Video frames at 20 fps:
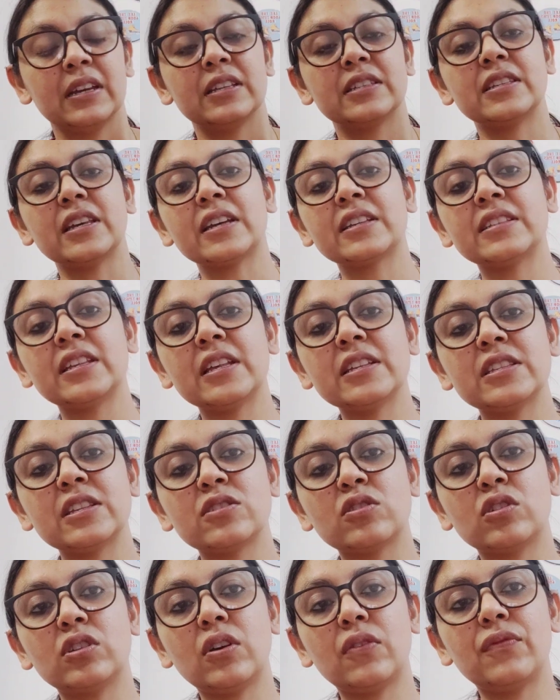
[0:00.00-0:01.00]
Success
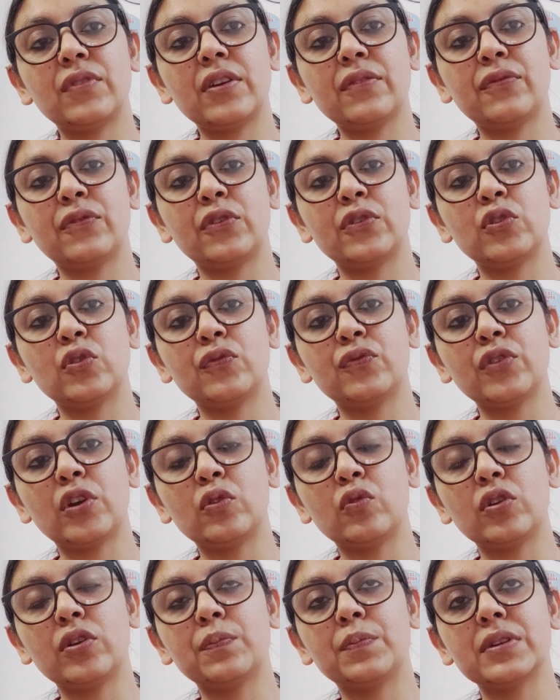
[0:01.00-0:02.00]
is on the way for you if you are
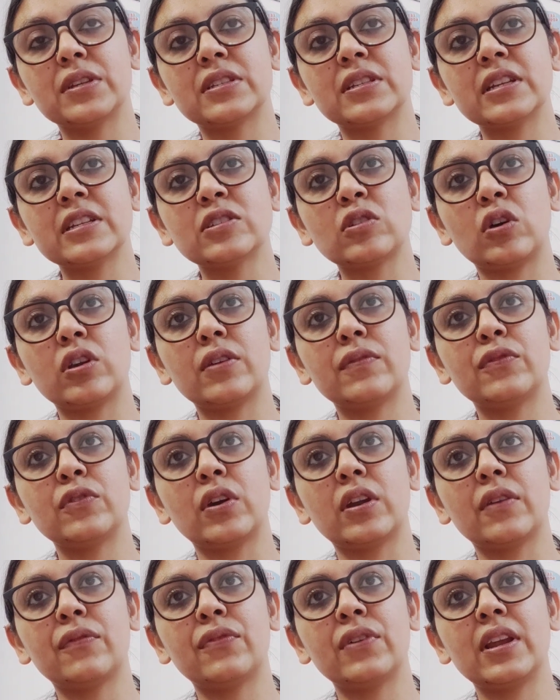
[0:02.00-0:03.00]
doing business or if you
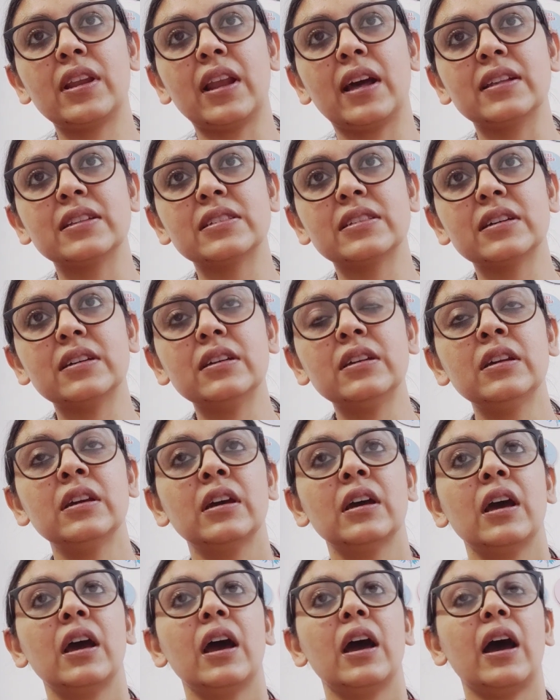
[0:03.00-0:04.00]
are a freelancer.
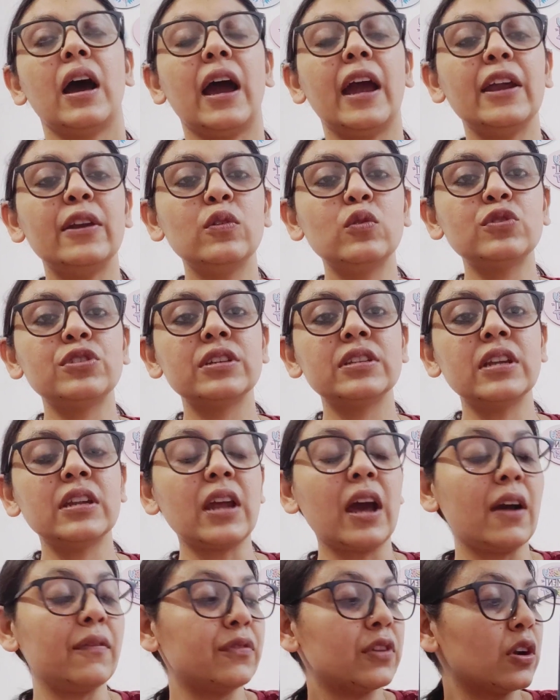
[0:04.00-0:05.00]
I do see that
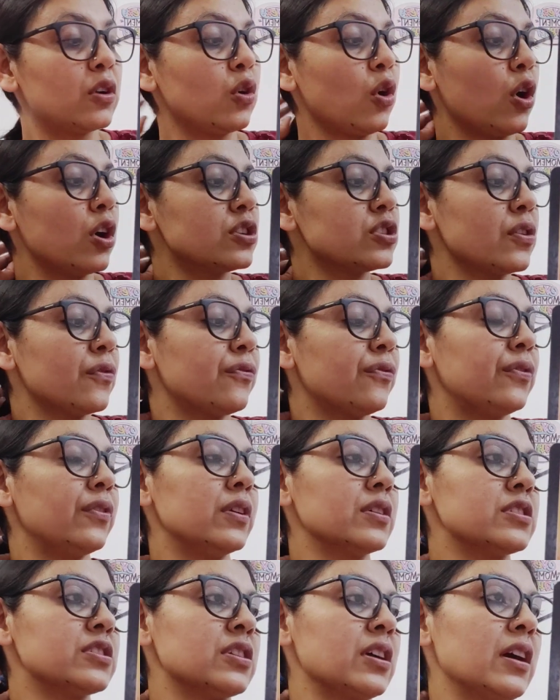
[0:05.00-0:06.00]
after lots of
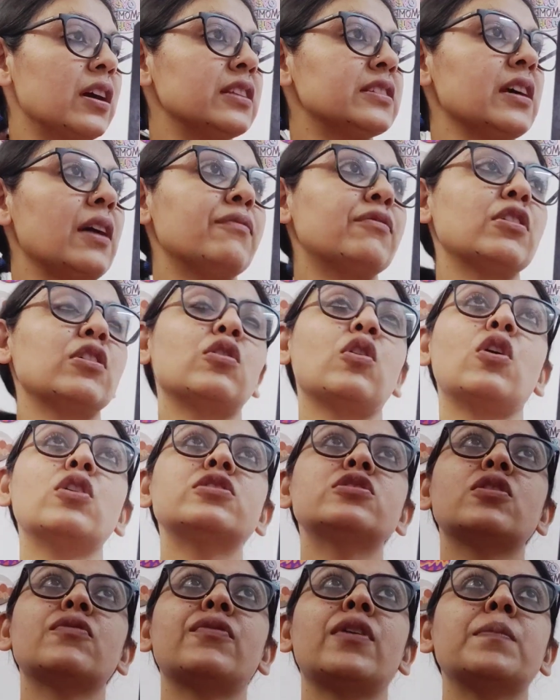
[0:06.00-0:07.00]
struggles, after
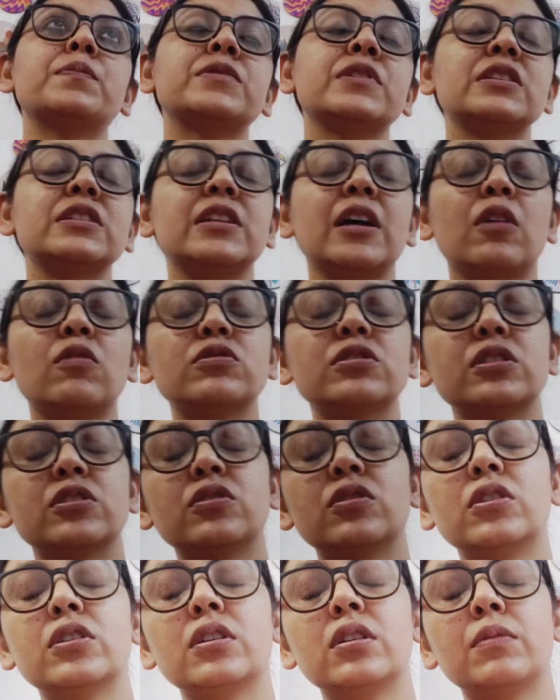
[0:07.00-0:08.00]
lots of ups and downs in
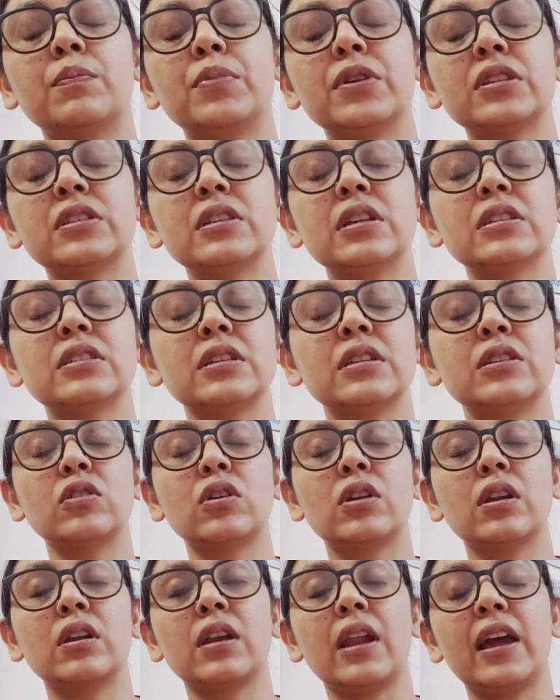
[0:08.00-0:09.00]
your business,
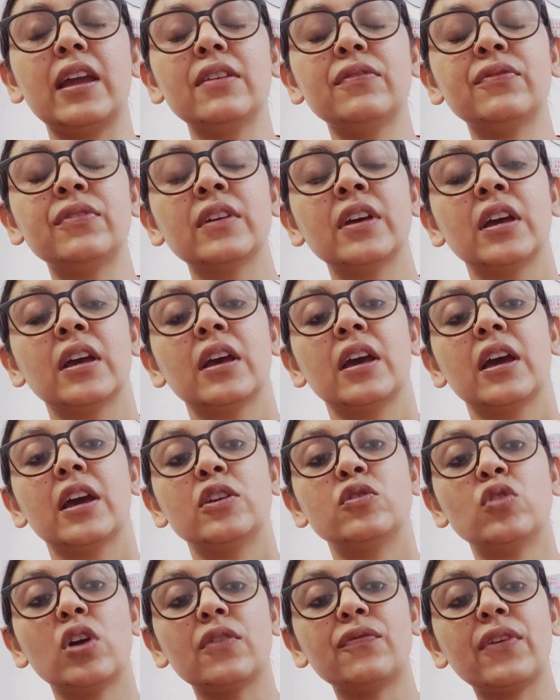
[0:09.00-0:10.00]
your life,
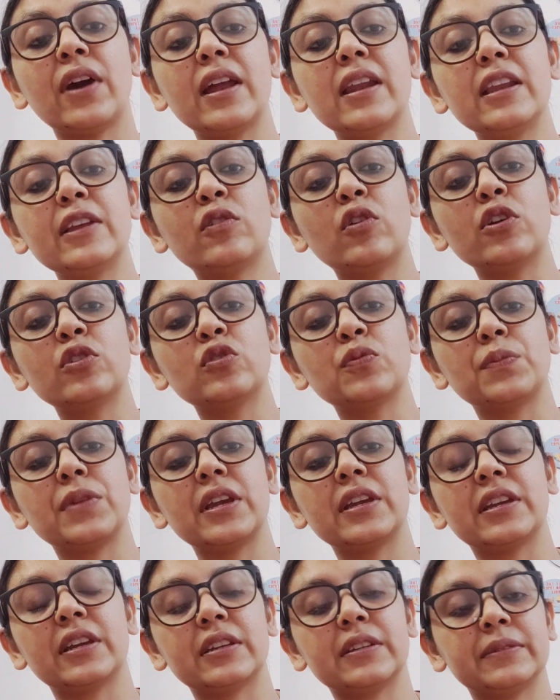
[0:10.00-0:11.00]
you are finally going to
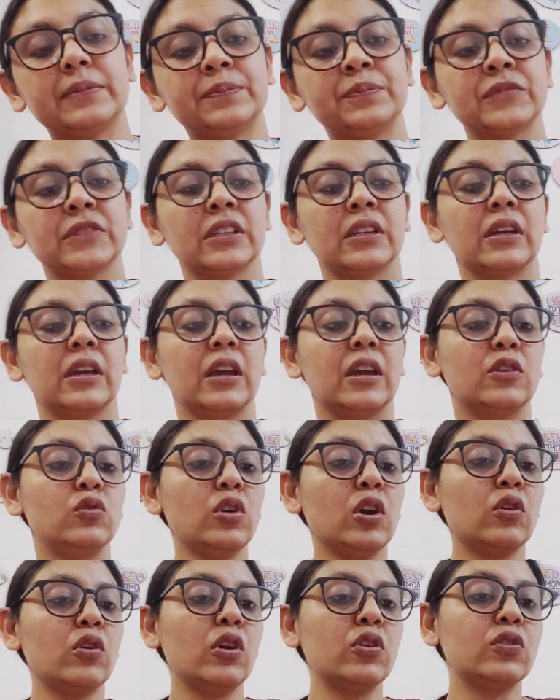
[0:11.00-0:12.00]
make it.
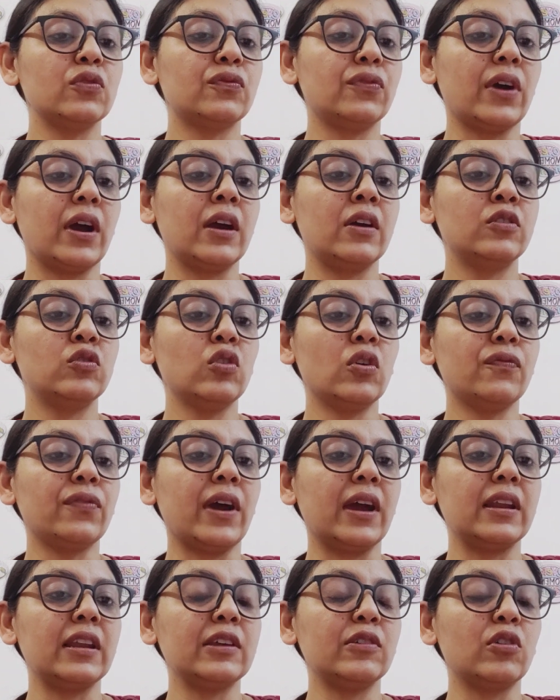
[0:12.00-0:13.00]
You are
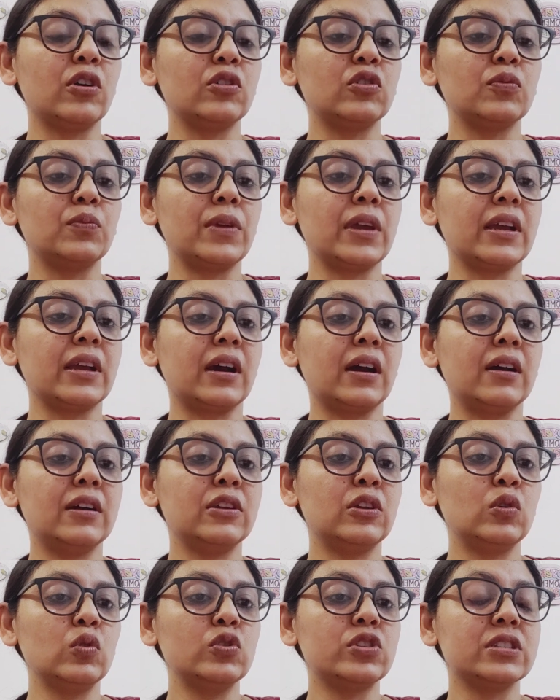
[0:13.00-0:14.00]
finally going to make a
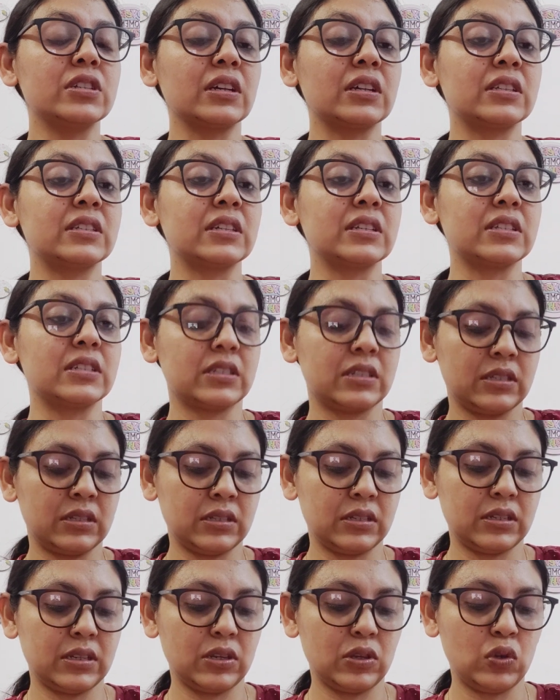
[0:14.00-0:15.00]
huge success.
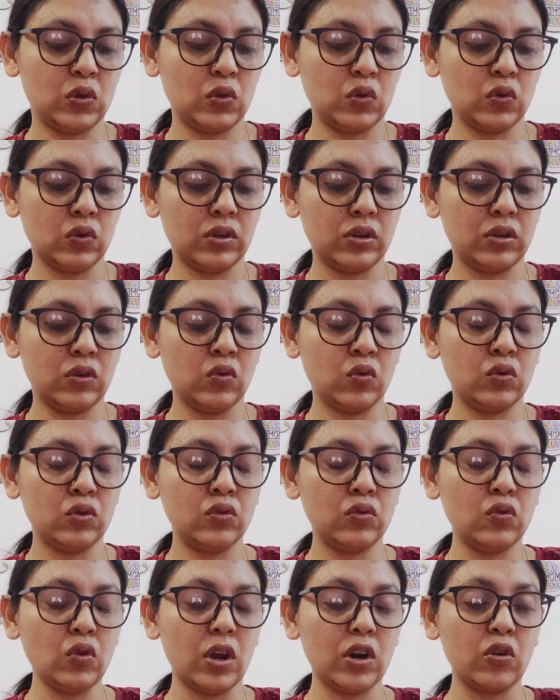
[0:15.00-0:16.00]

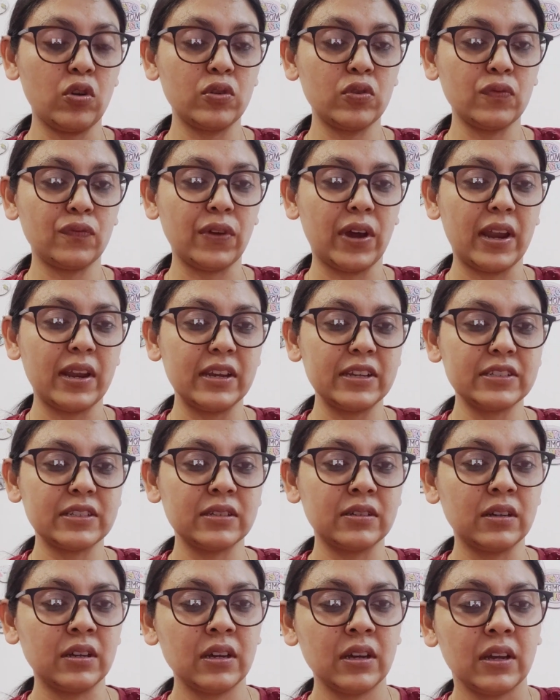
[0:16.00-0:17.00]
You are going to finally
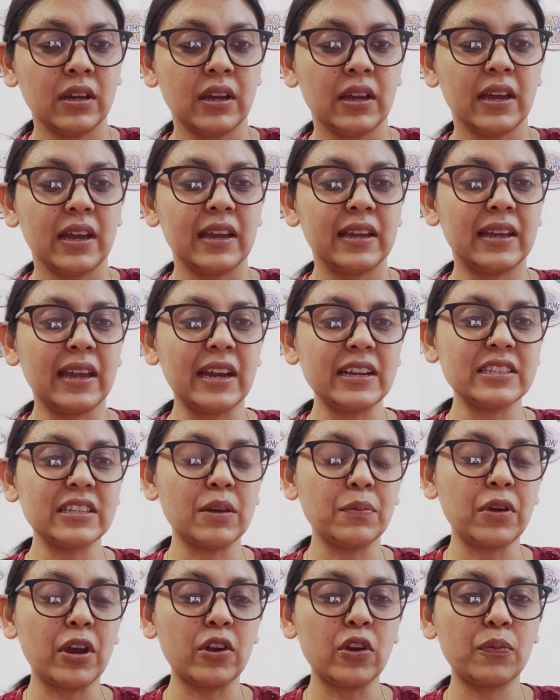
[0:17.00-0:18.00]
get
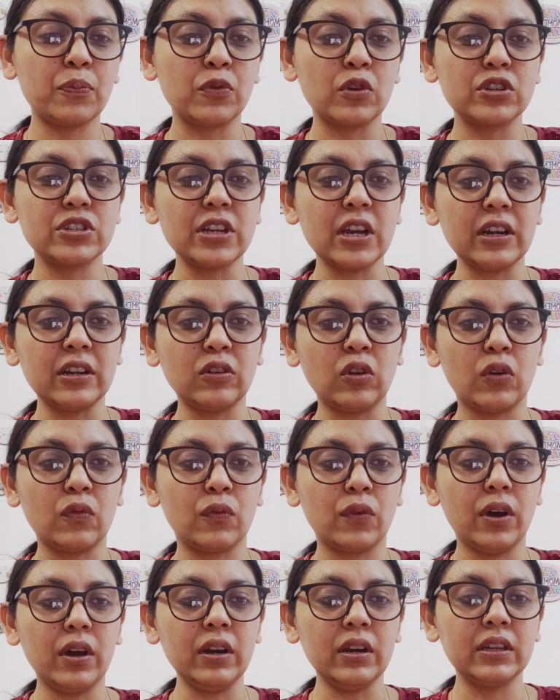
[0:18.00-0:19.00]
some kind of project or
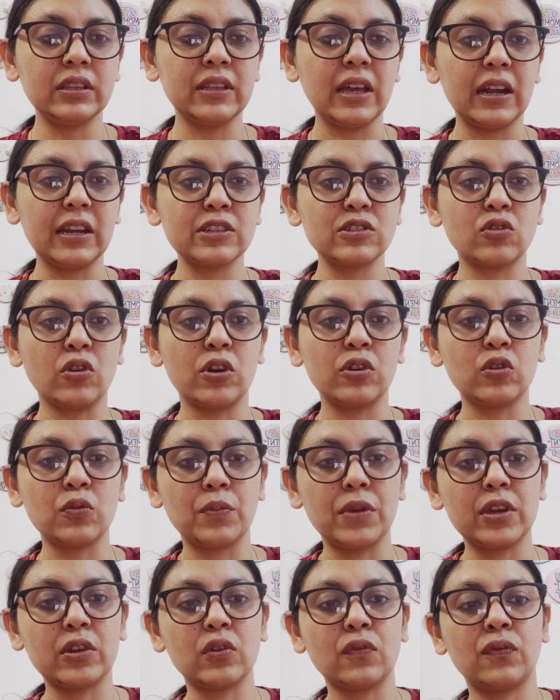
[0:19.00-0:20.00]
work that is going to
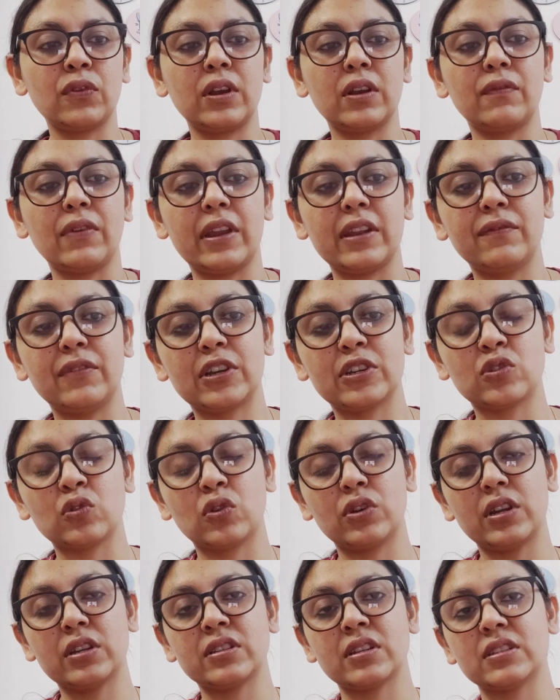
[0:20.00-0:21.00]
make you feel very
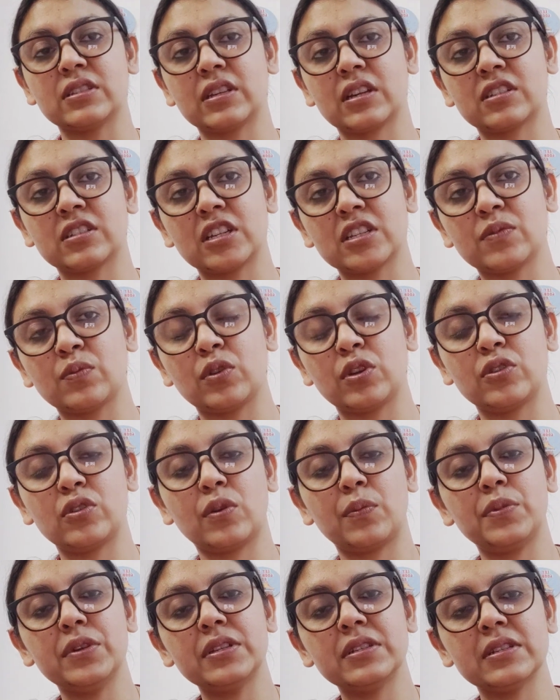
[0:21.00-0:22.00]
victorious and successful in
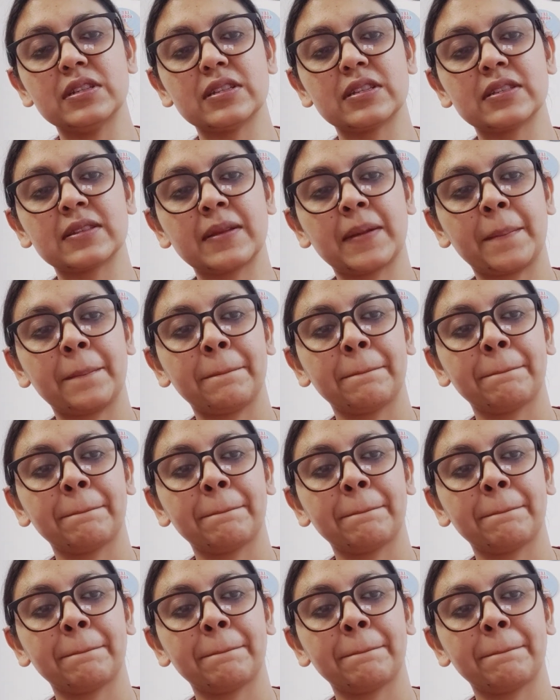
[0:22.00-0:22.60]
your business.